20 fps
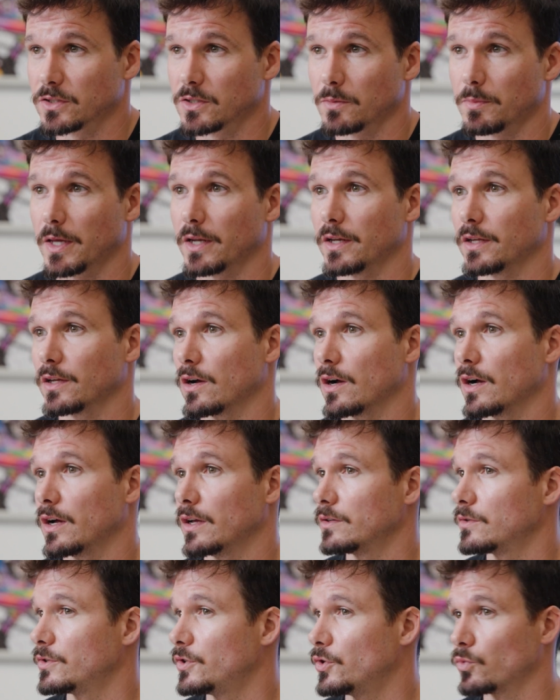depending
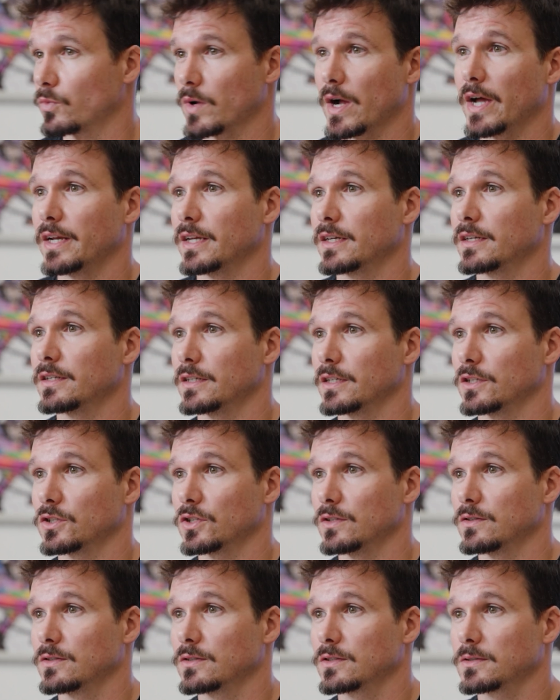on your riding
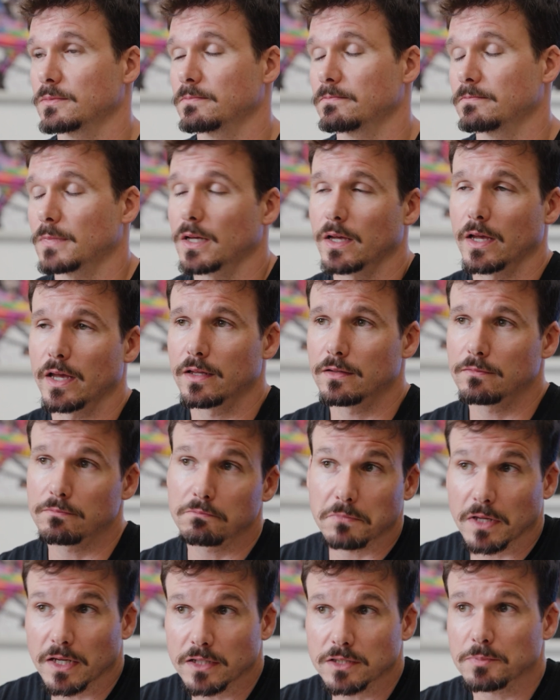conditions. And
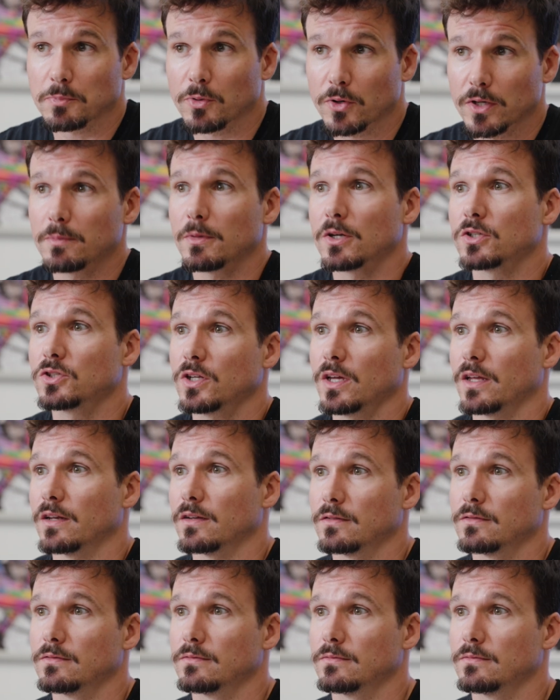that's pretty much it.